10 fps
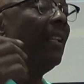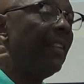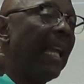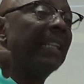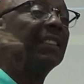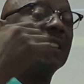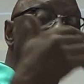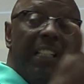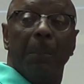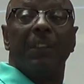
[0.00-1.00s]
had
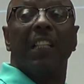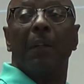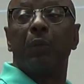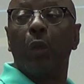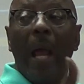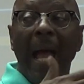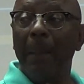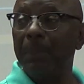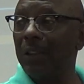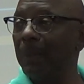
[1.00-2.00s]
seen themselves
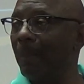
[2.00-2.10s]
trapped.